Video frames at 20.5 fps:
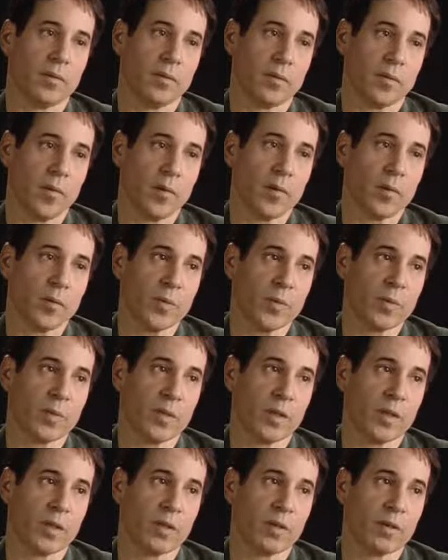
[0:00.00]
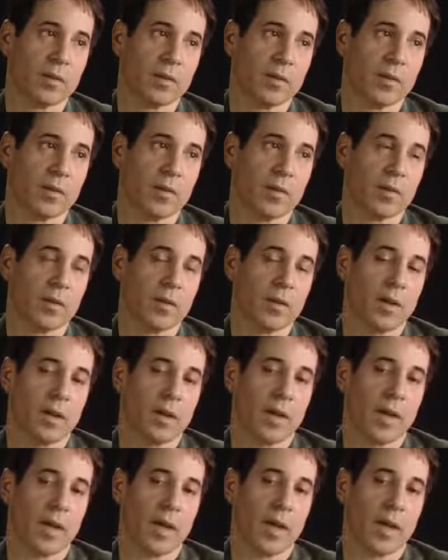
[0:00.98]
folk music
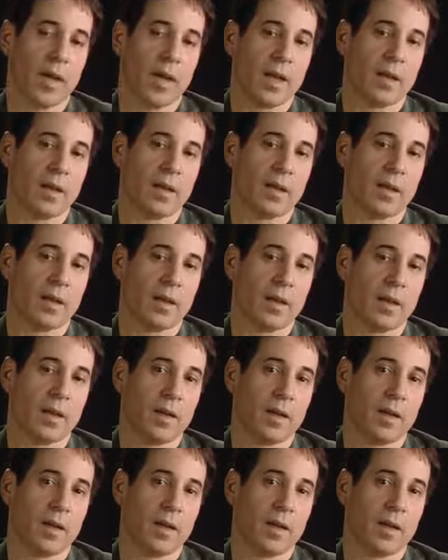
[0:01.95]
and